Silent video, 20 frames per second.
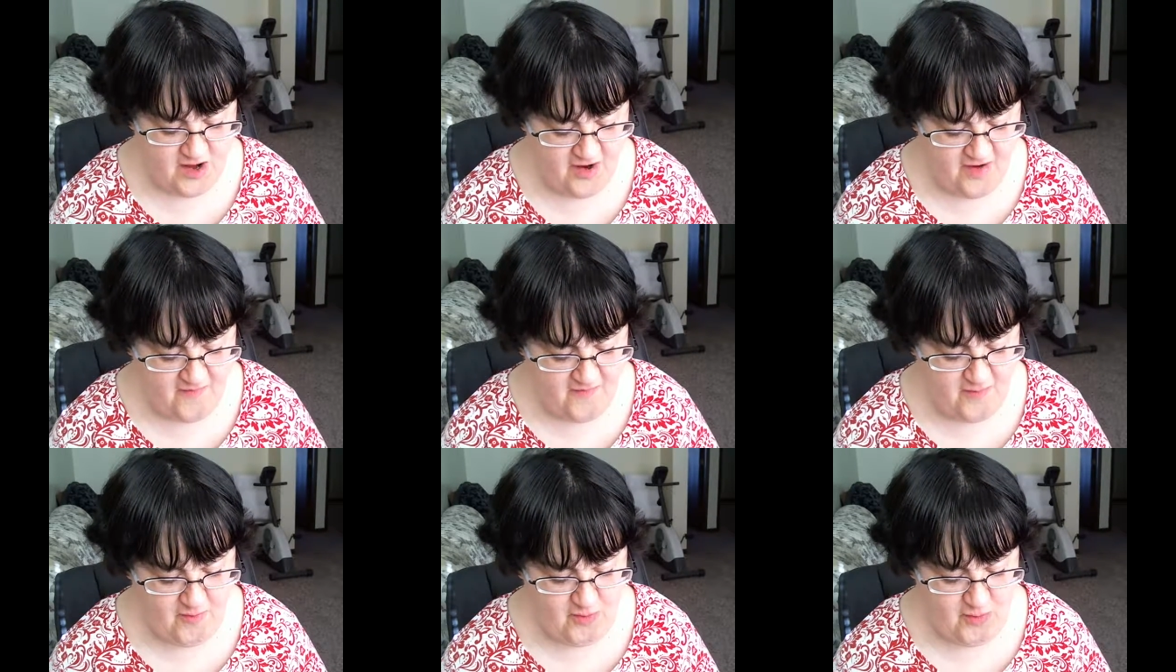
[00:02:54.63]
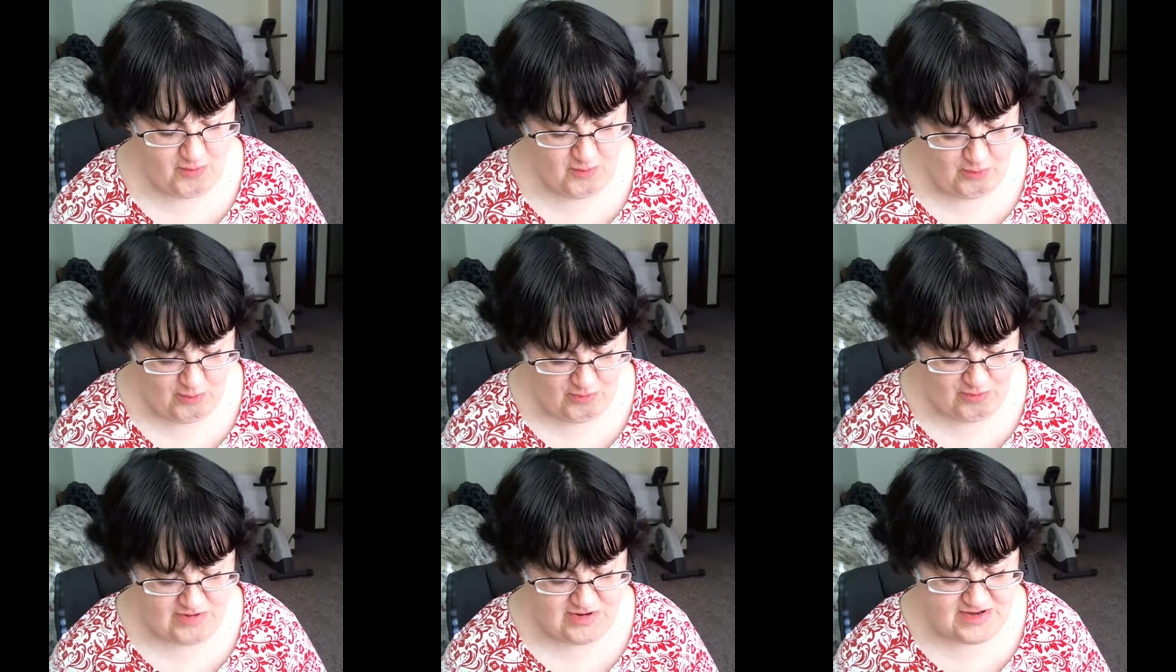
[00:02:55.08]
of our
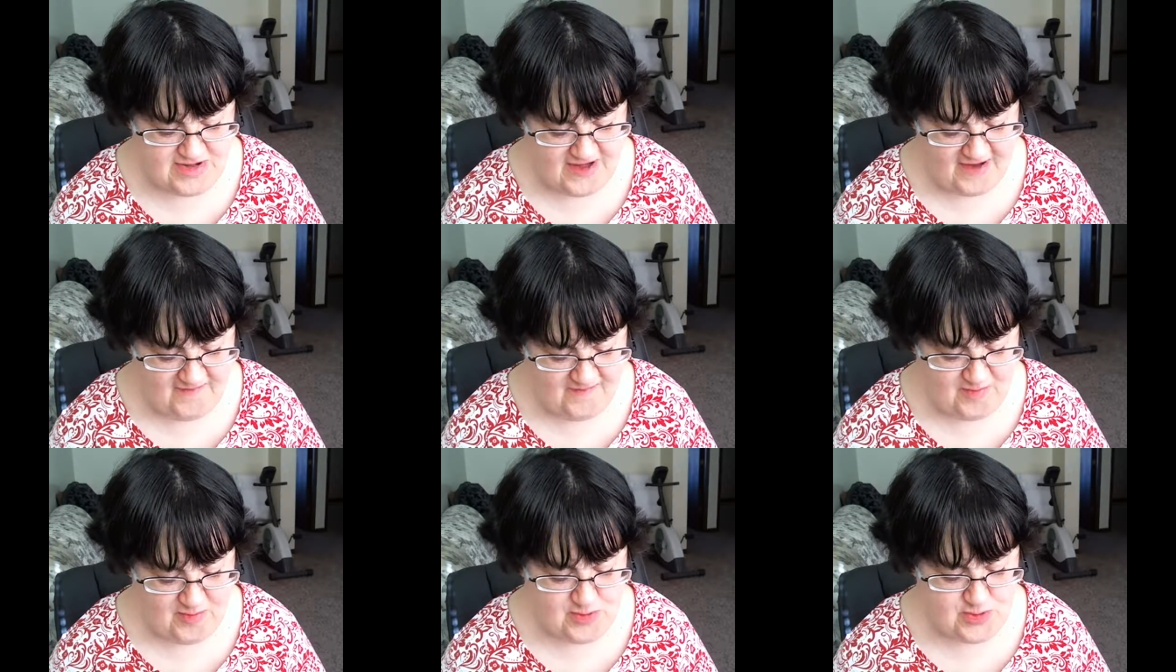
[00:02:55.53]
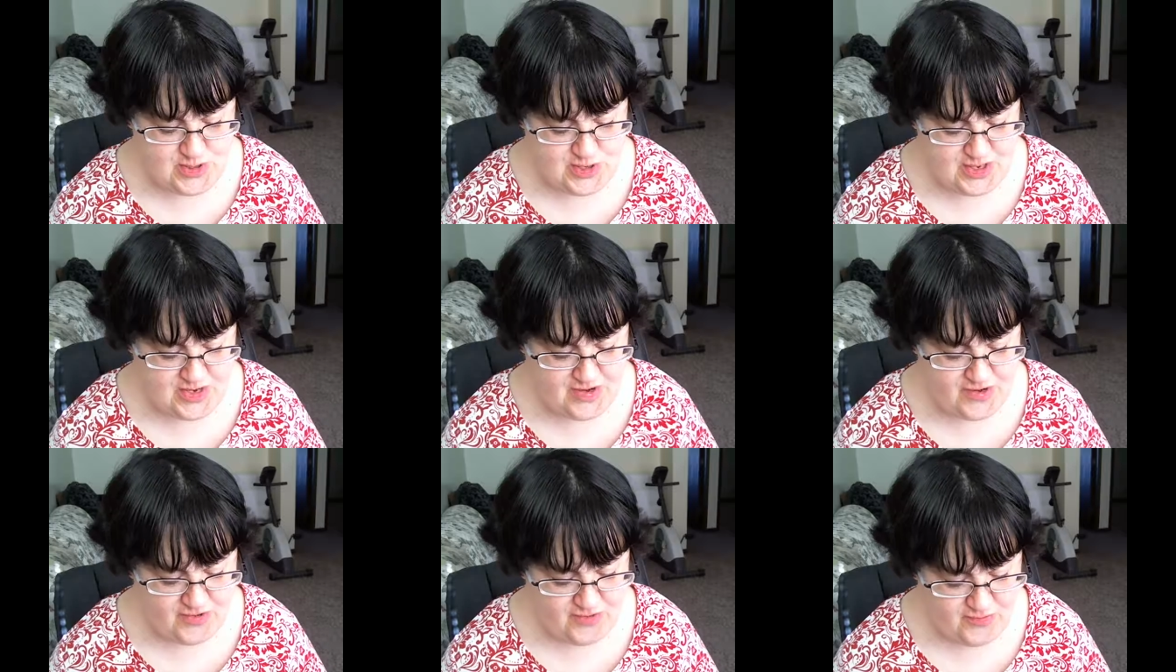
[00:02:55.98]
Lord and Savior
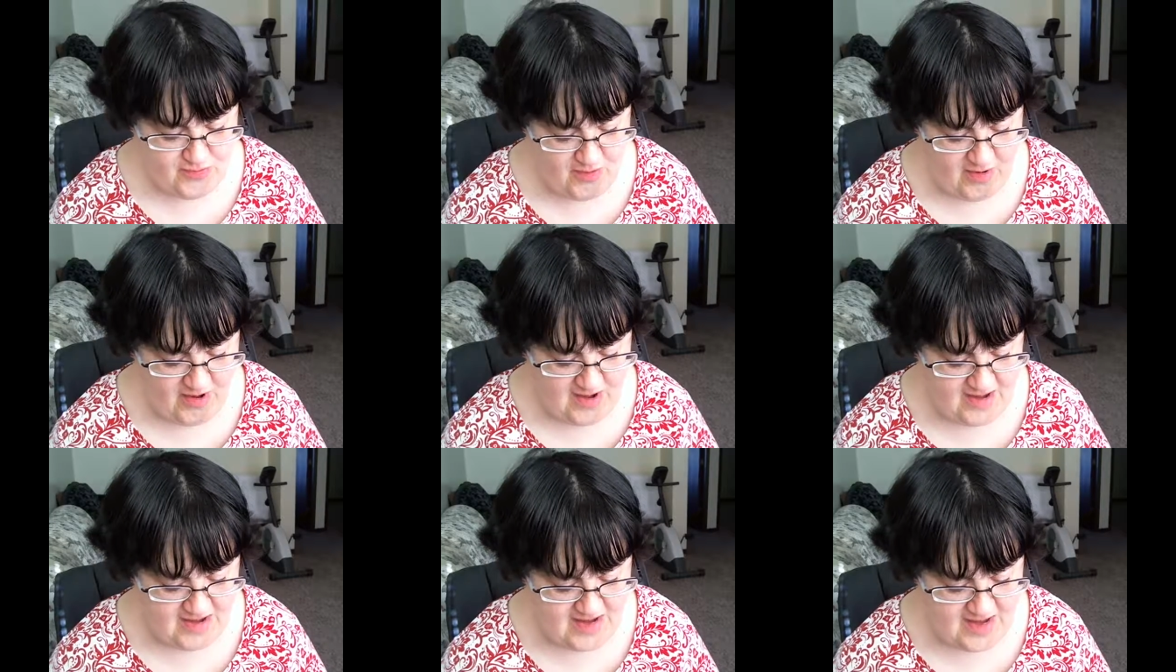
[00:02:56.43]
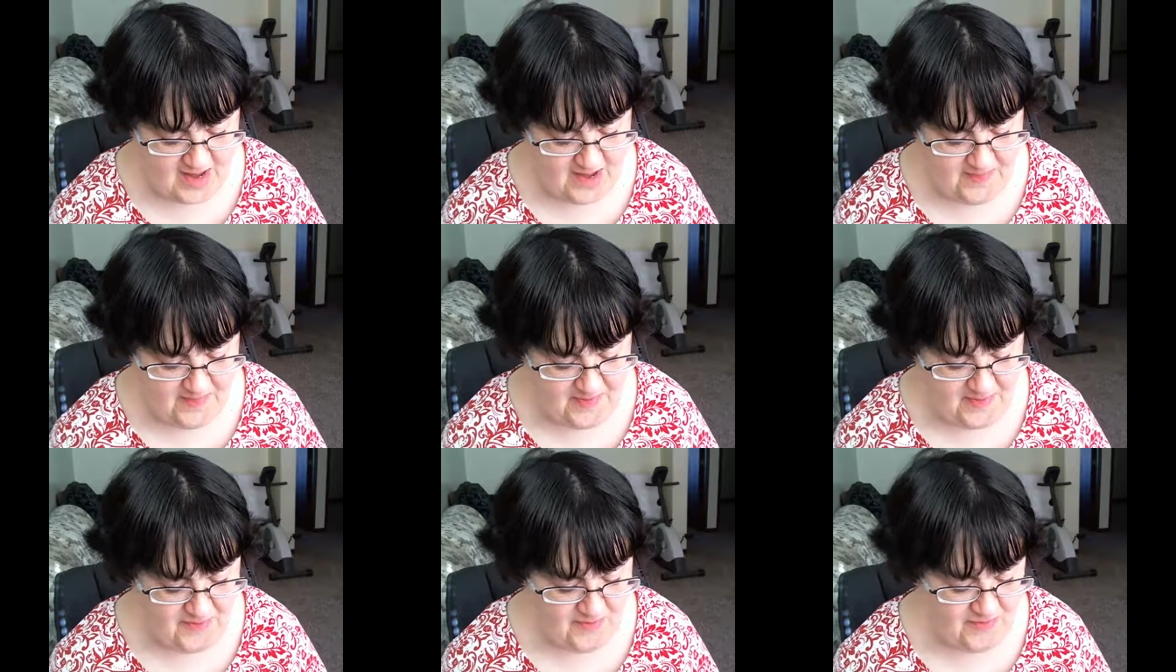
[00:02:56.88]
Jesus Christ, 2
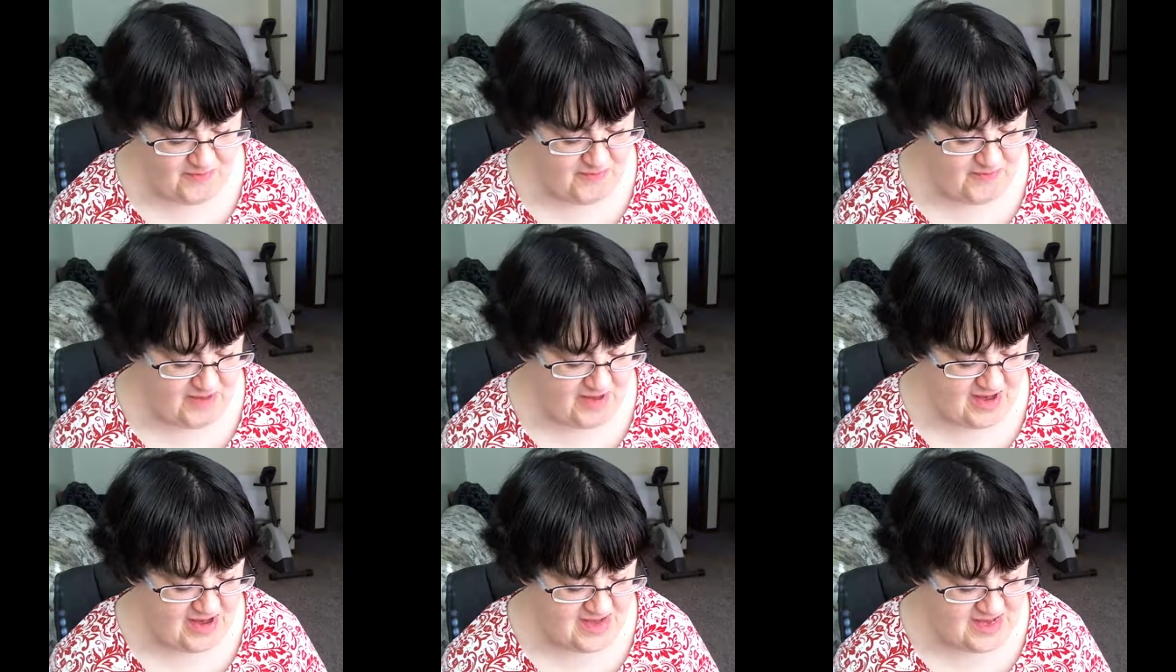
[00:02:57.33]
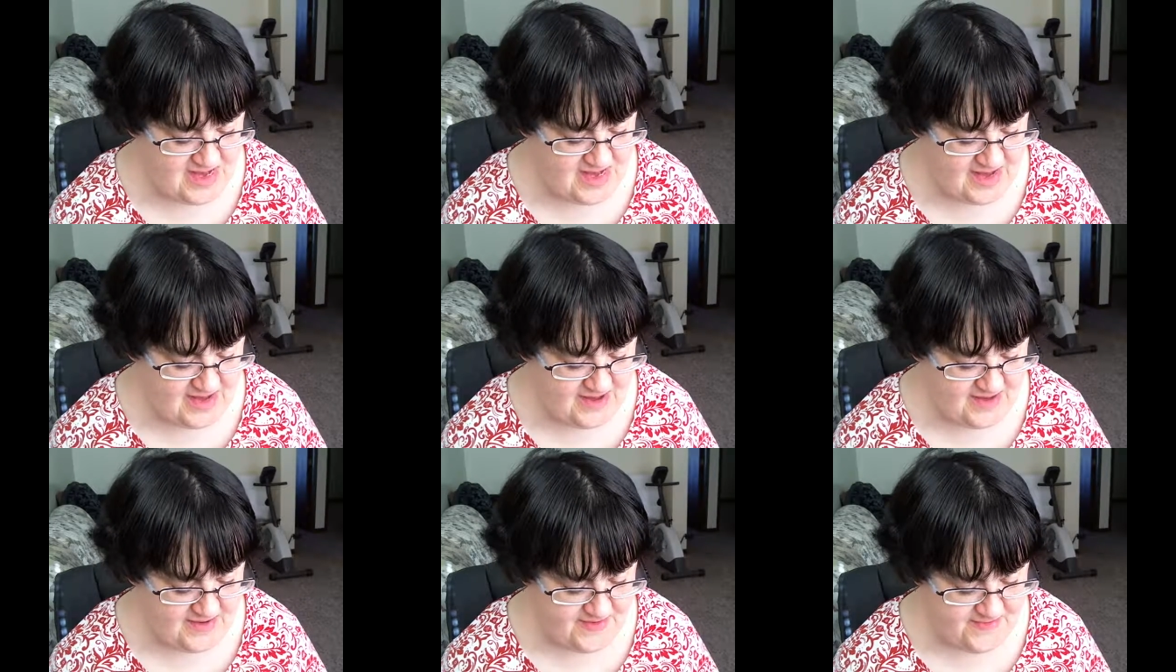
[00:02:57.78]
Peter
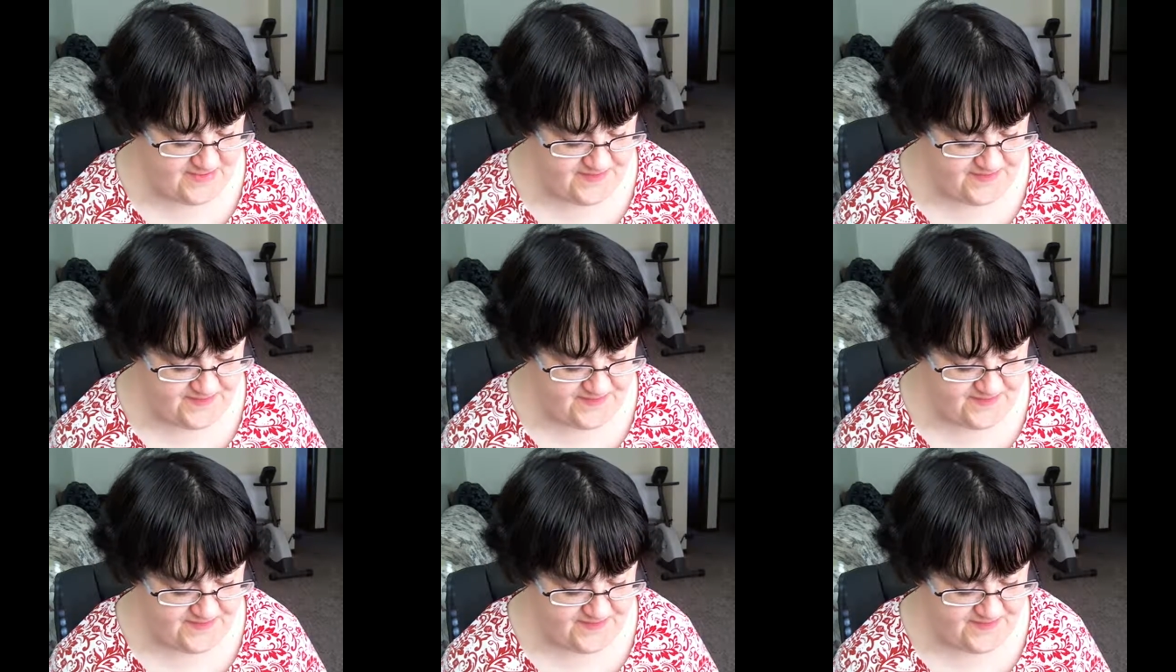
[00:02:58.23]
3:18.